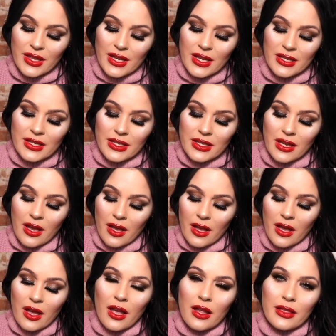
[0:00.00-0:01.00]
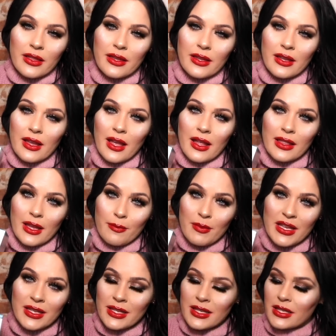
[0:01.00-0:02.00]
this uh,
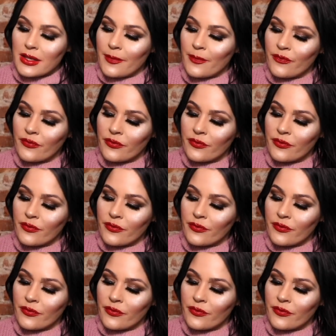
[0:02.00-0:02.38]
Elemis